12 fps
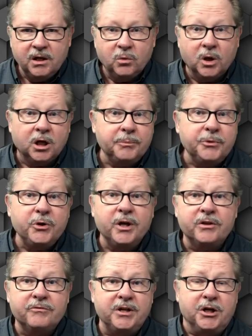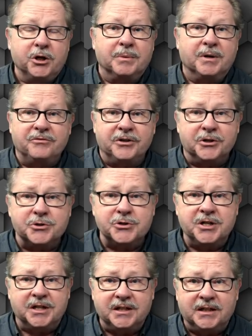Welcome to another video by Pharos
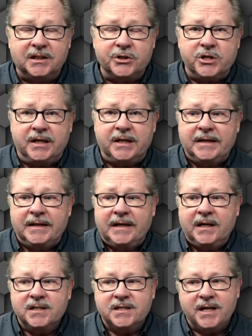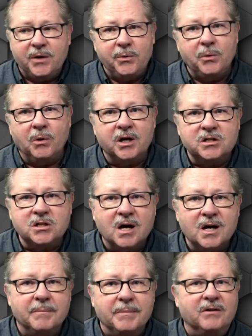Technology. Today we want to
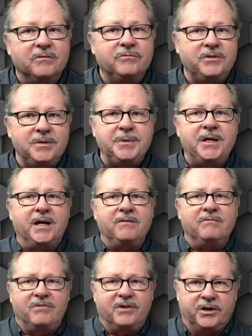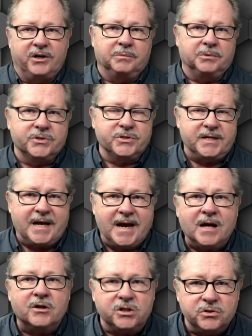talk about VBA variables and
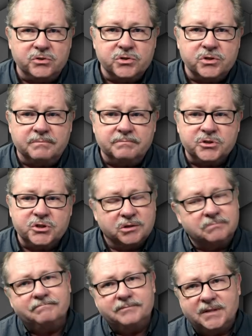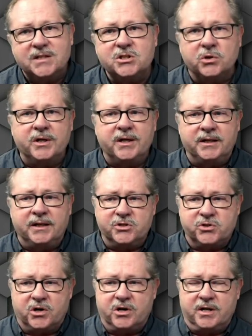how to use them. So let's go ahead and get
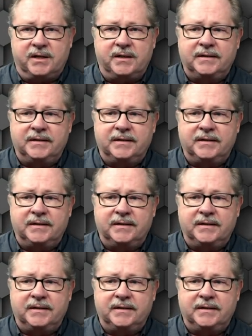started.